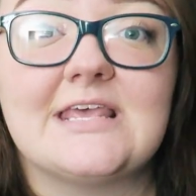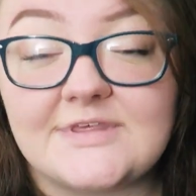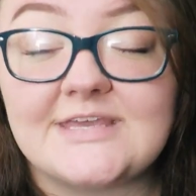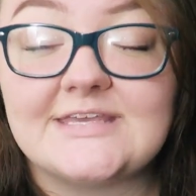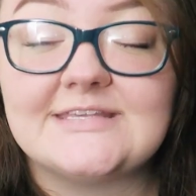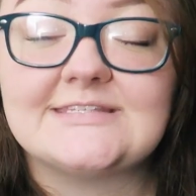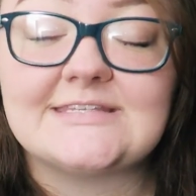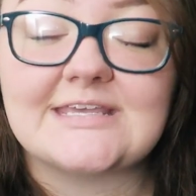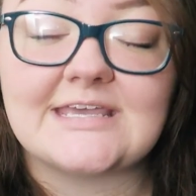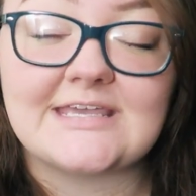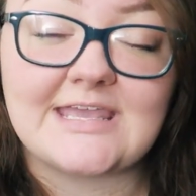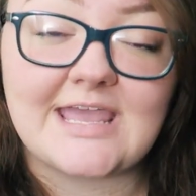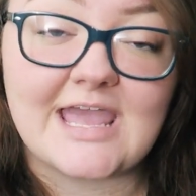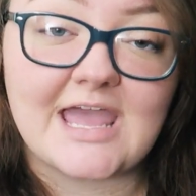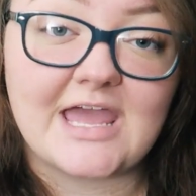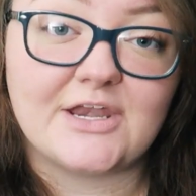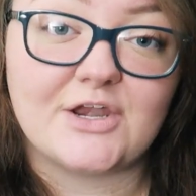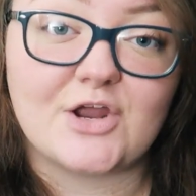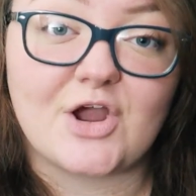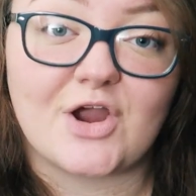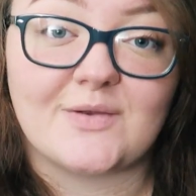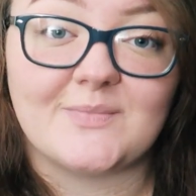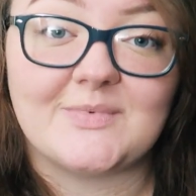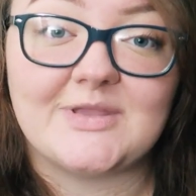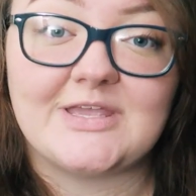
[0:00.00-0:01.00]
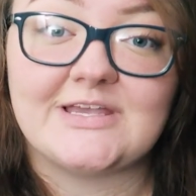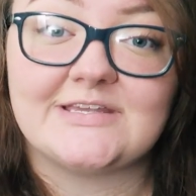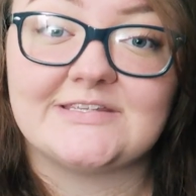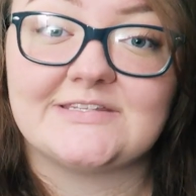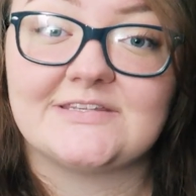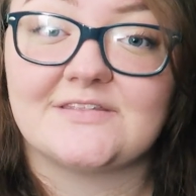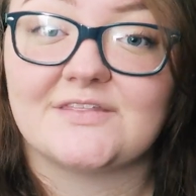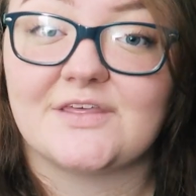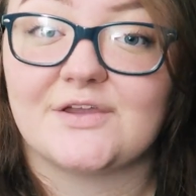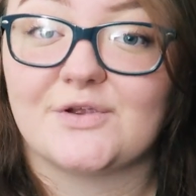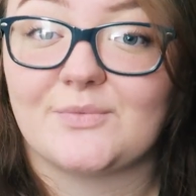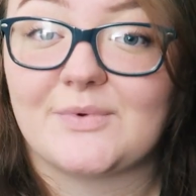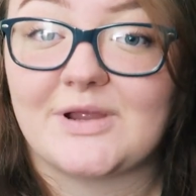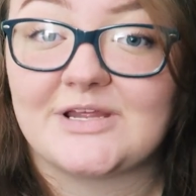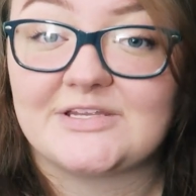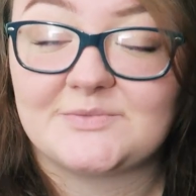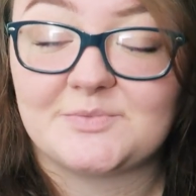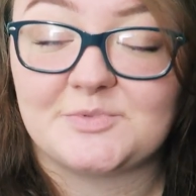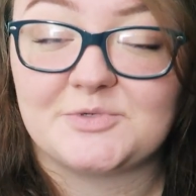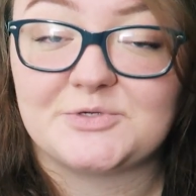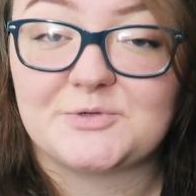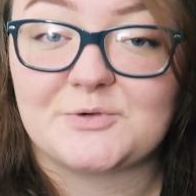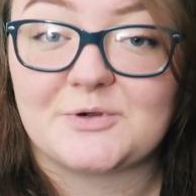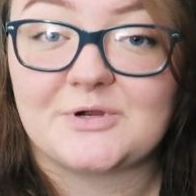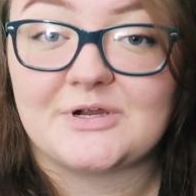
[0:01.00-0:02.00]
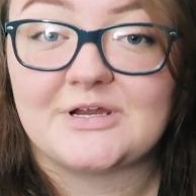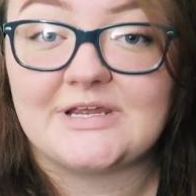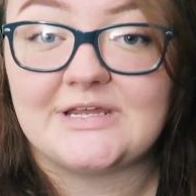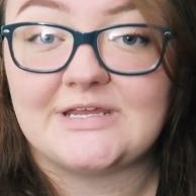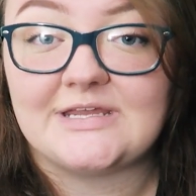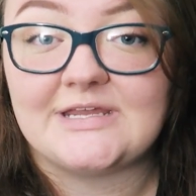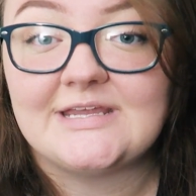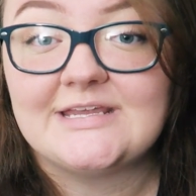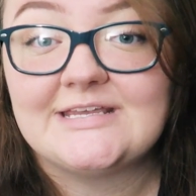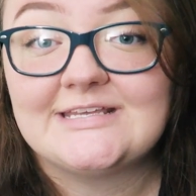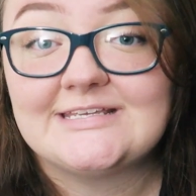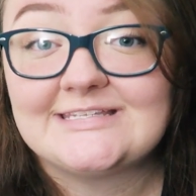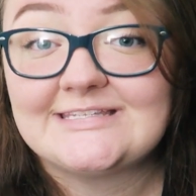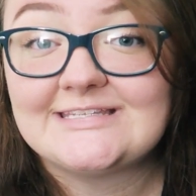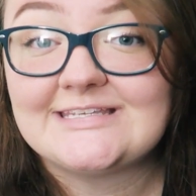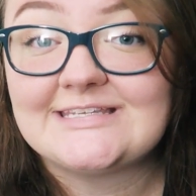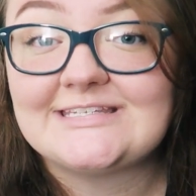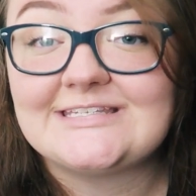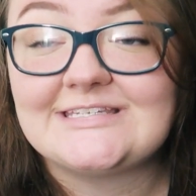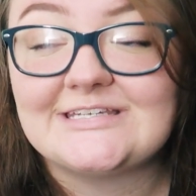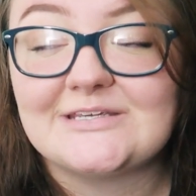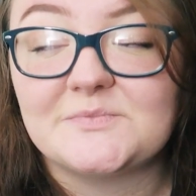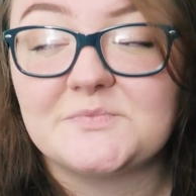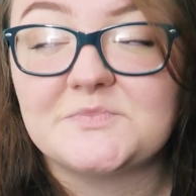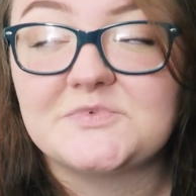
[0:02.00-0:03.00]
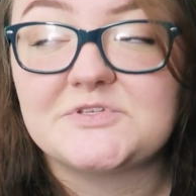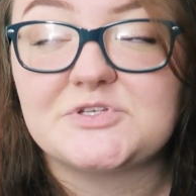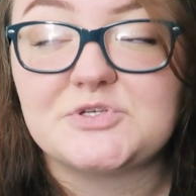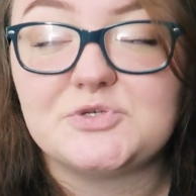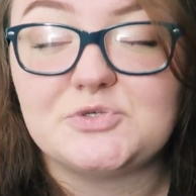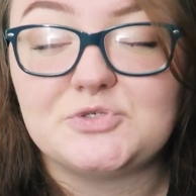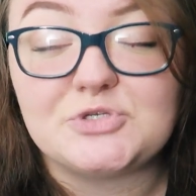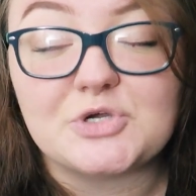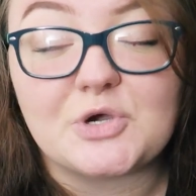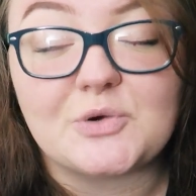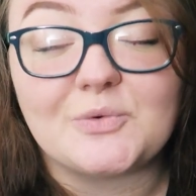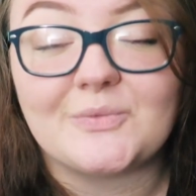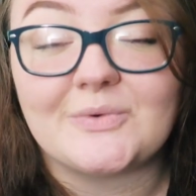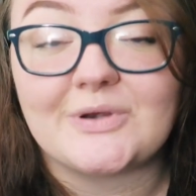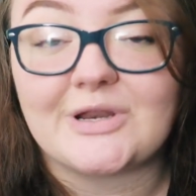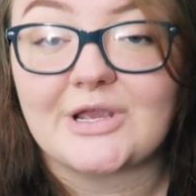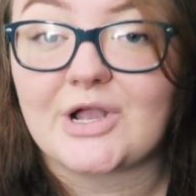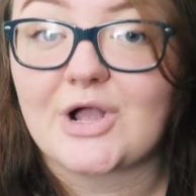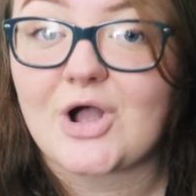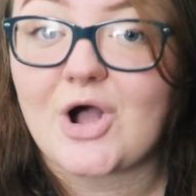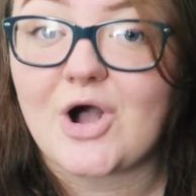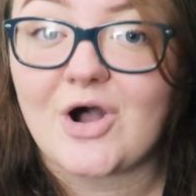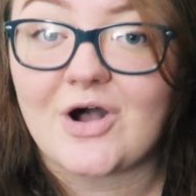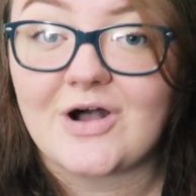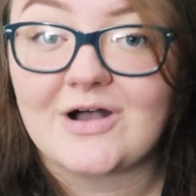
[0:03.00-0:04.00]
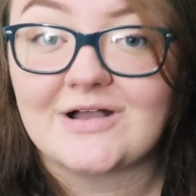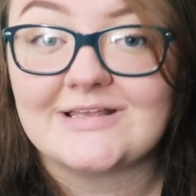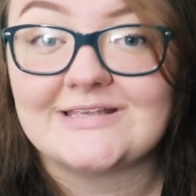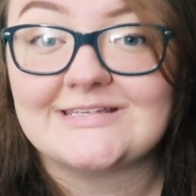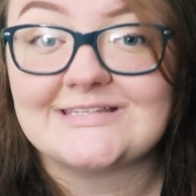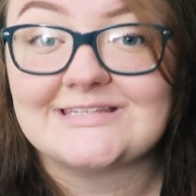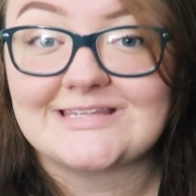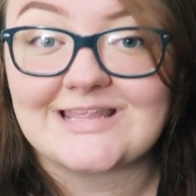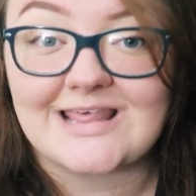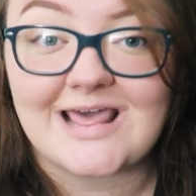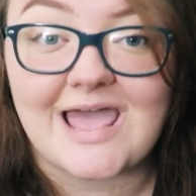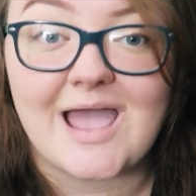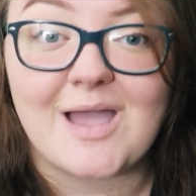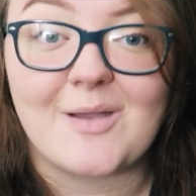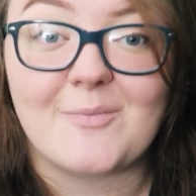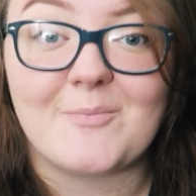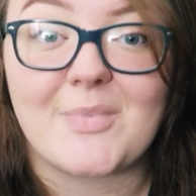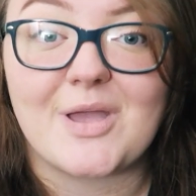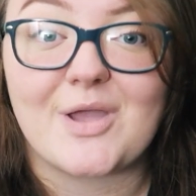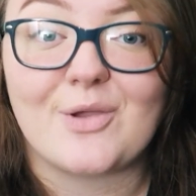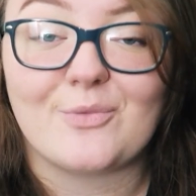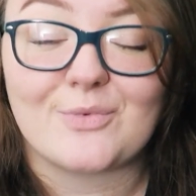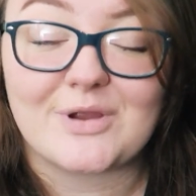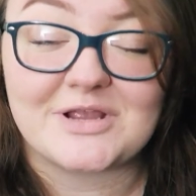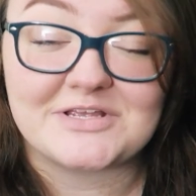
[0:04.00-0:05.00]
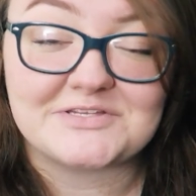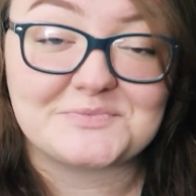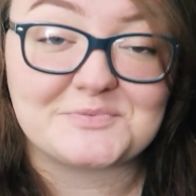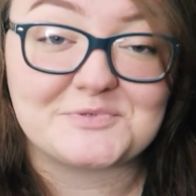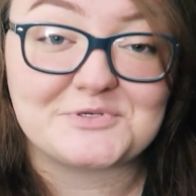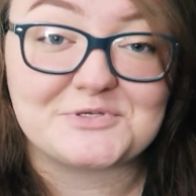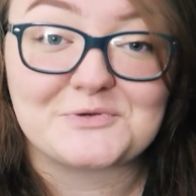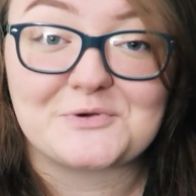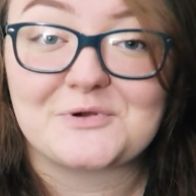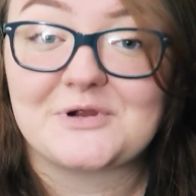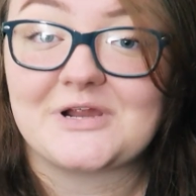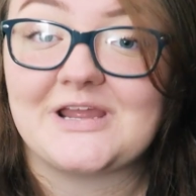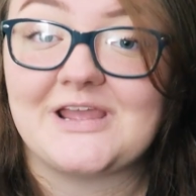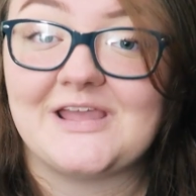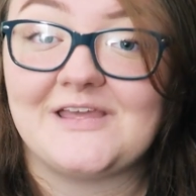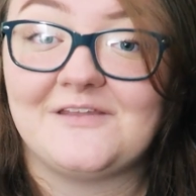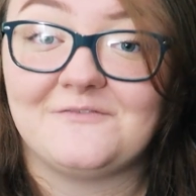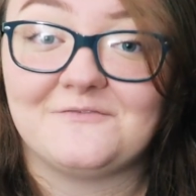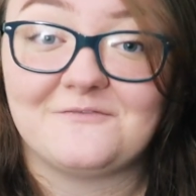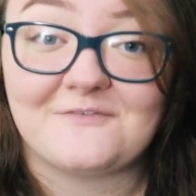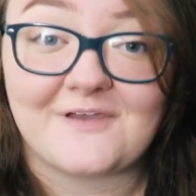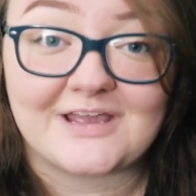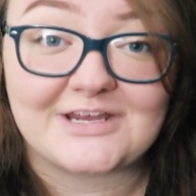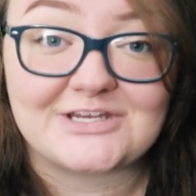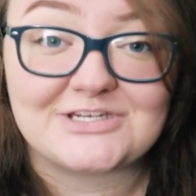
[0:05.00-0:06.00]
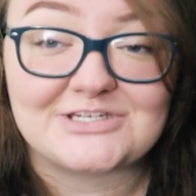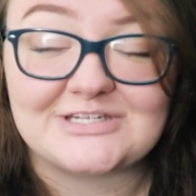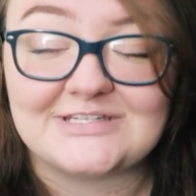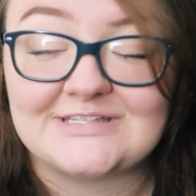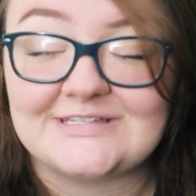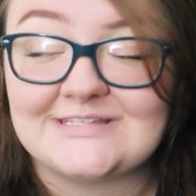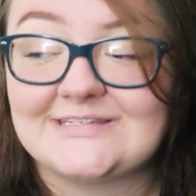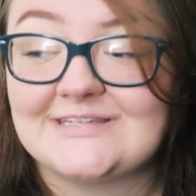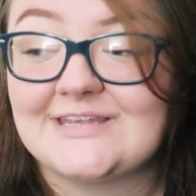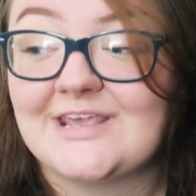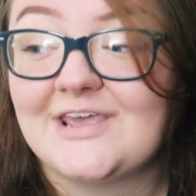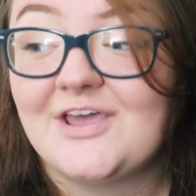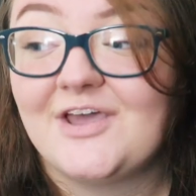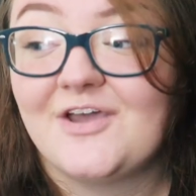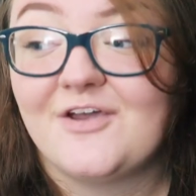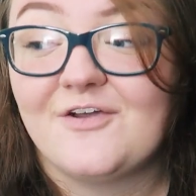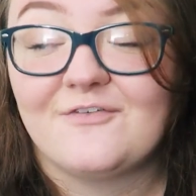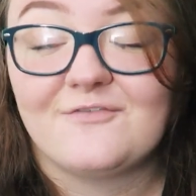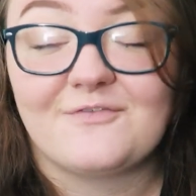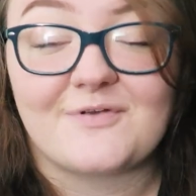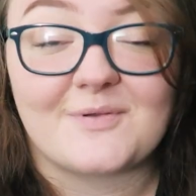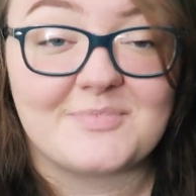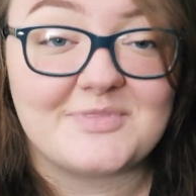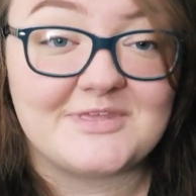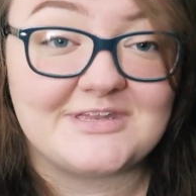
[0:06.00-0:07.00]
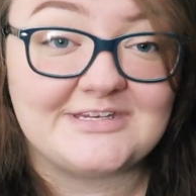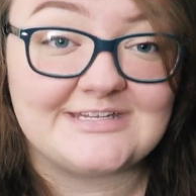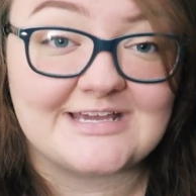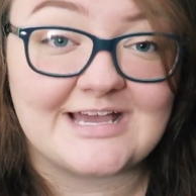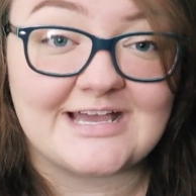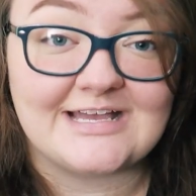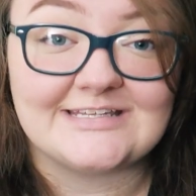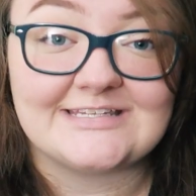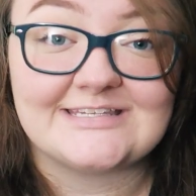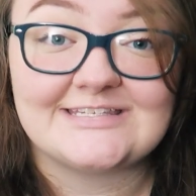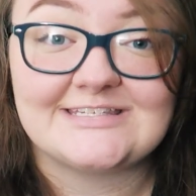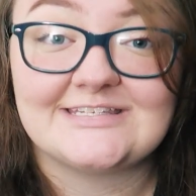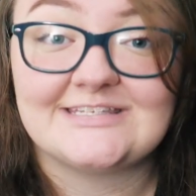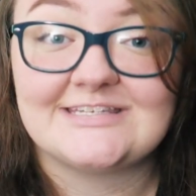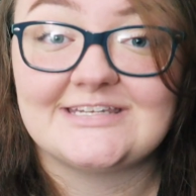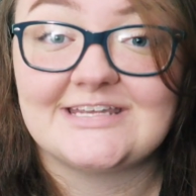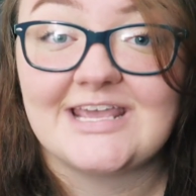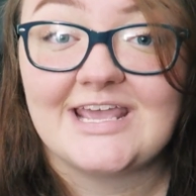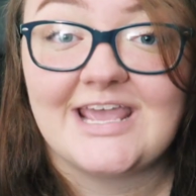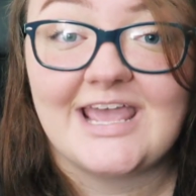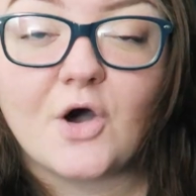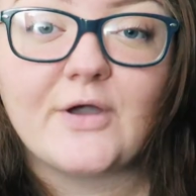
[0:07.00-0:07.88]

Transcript: These again are because of their respiratory systems. You don't want to cause them respiratory infections from the dust.